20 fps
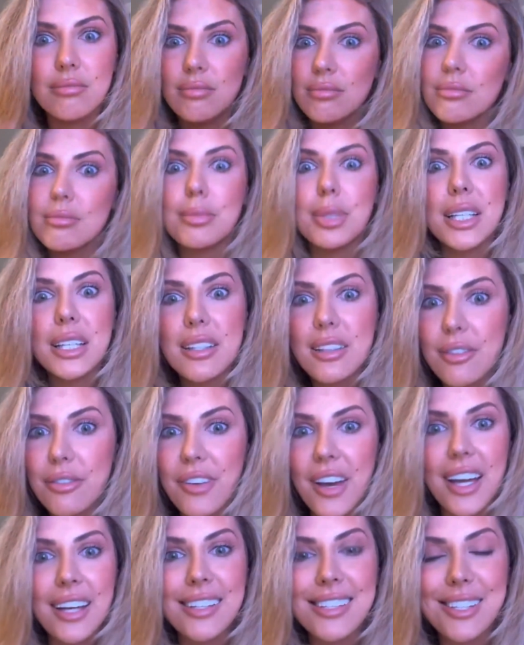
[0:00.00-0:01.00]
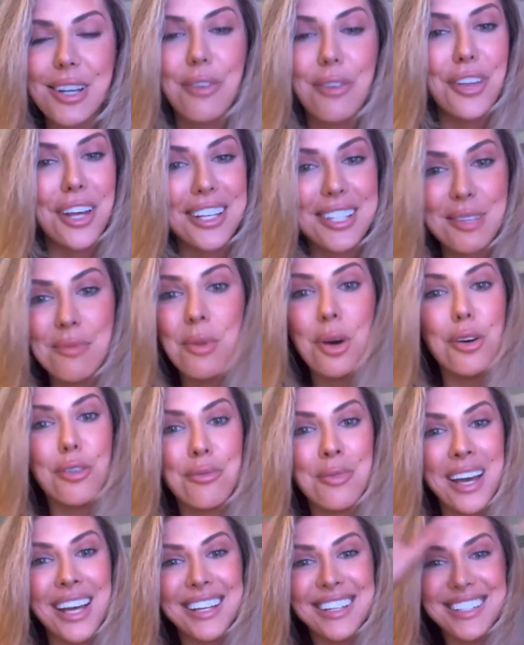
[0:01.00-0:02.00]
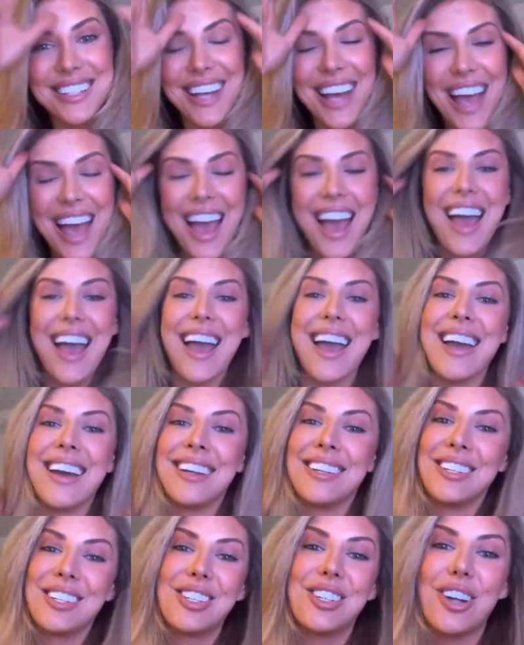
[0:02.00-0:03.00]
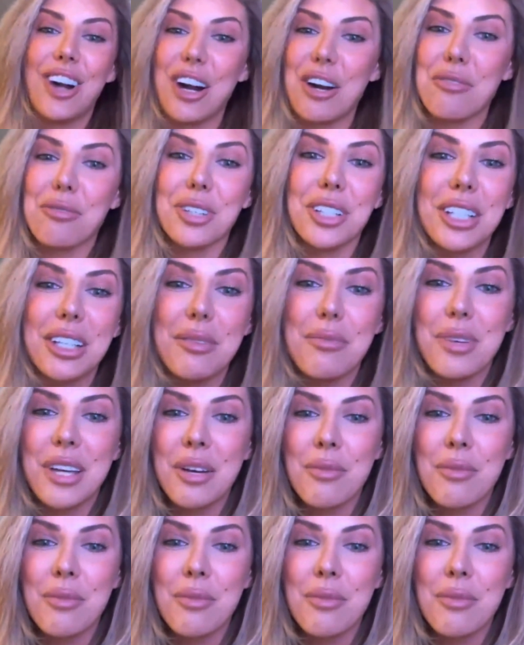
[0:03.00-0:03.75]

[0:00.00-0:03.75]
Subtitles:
be the face of this movement and start really being